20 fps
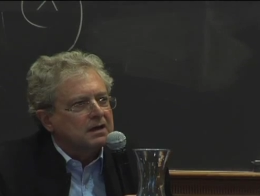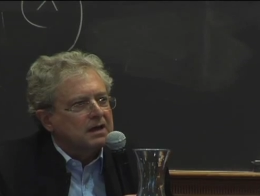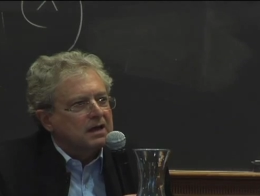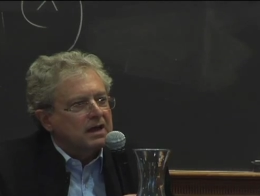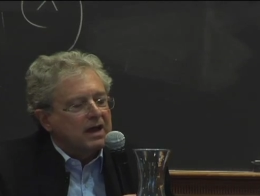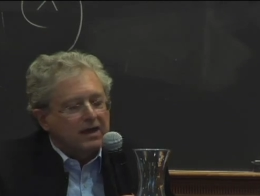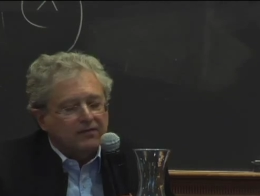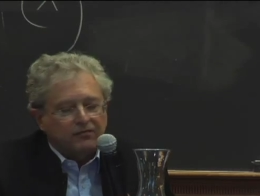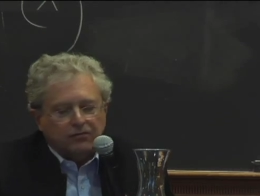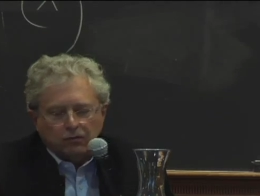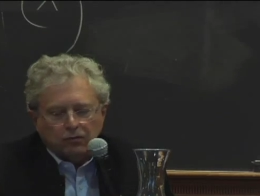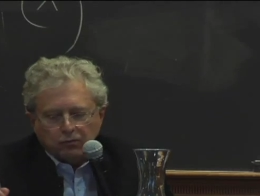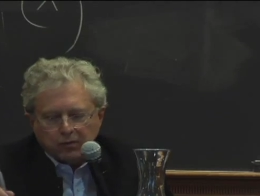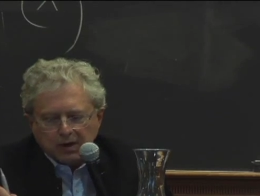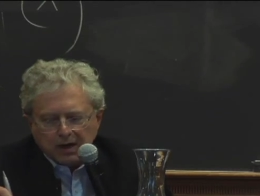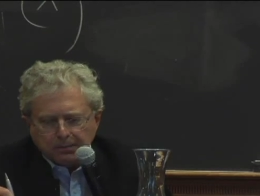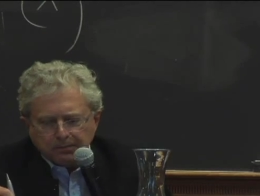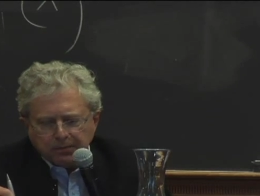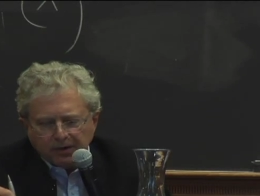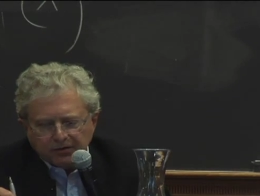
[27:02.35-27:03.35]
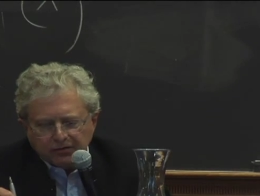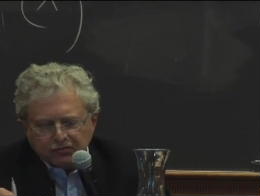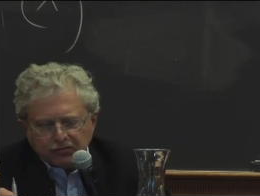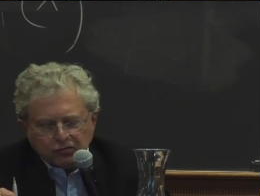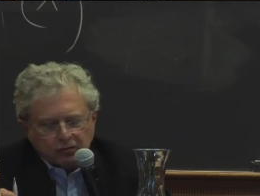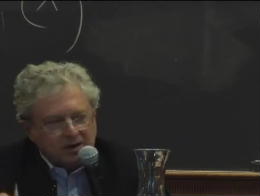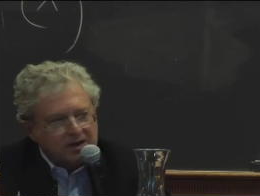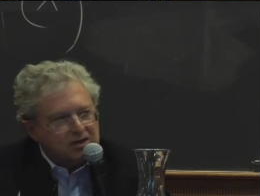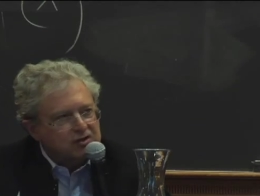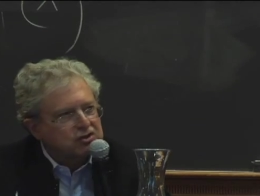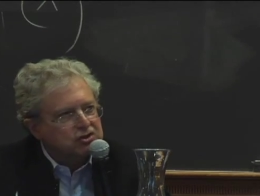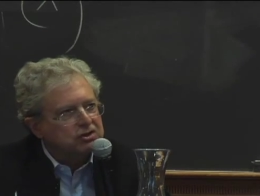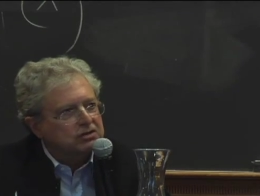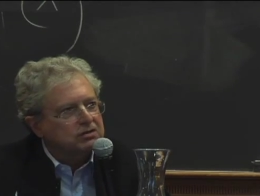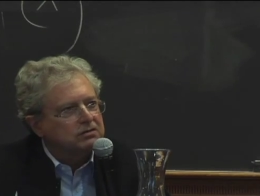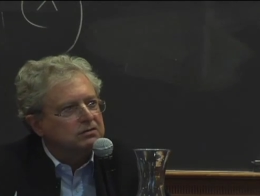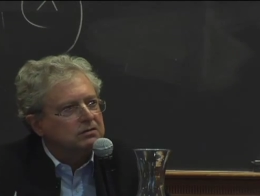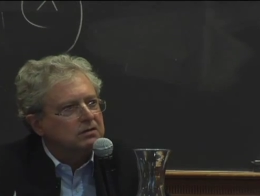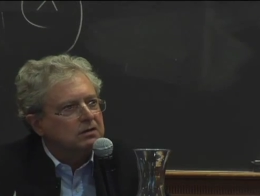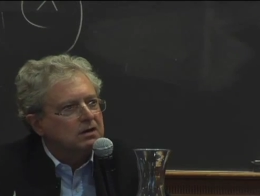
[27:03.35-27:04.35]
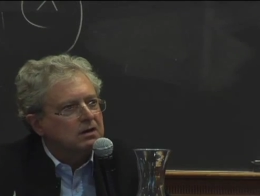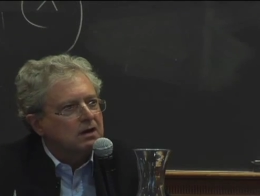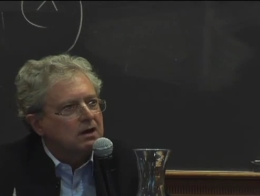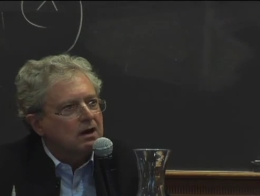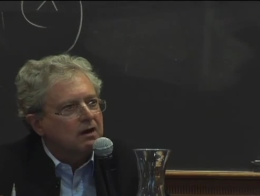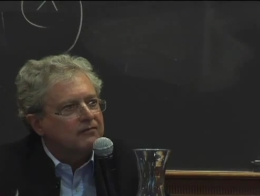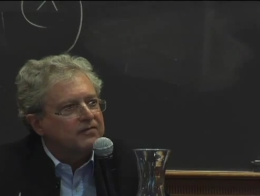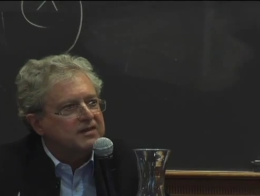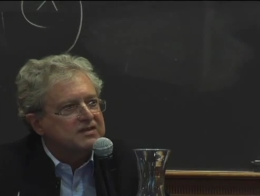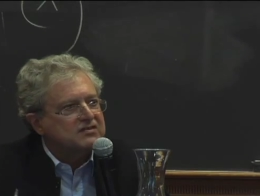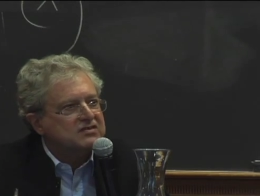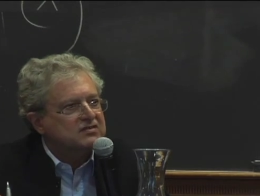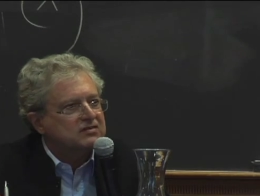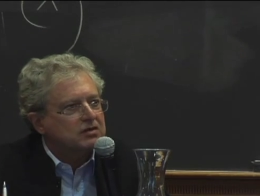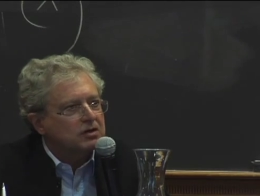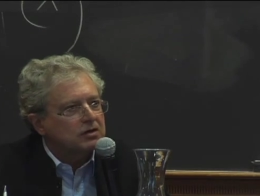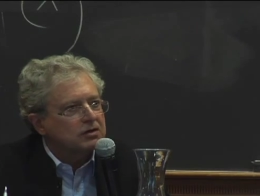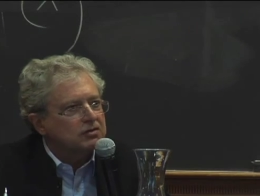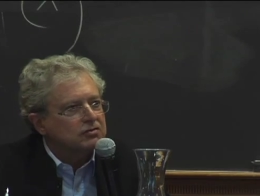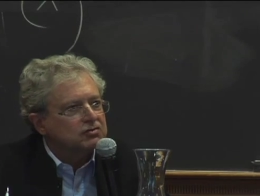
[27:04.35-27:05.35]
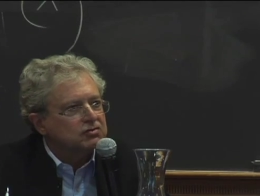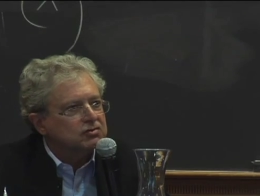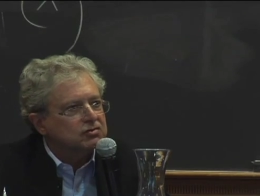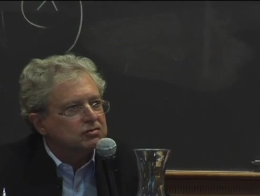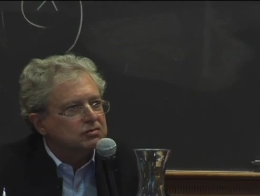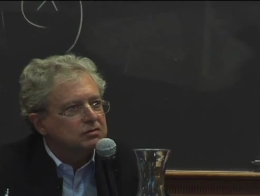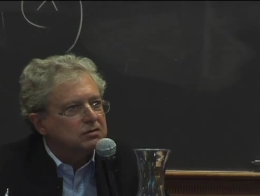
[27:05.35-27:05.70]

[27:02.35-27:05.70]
And the real punctuation of this search